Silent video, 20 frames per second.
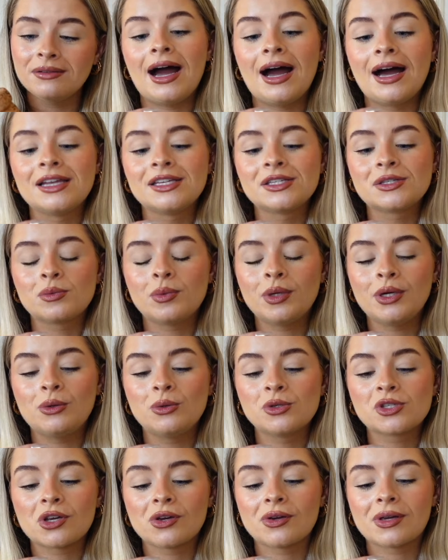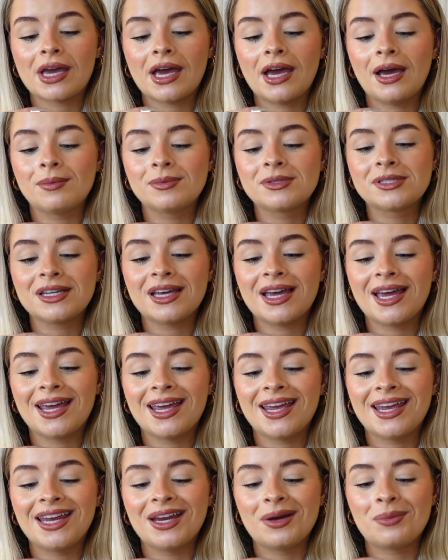and we also kept
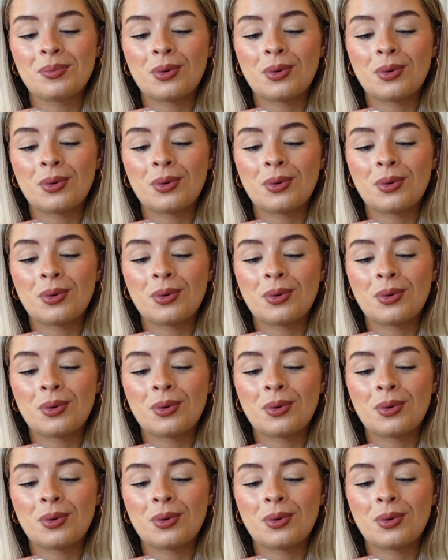a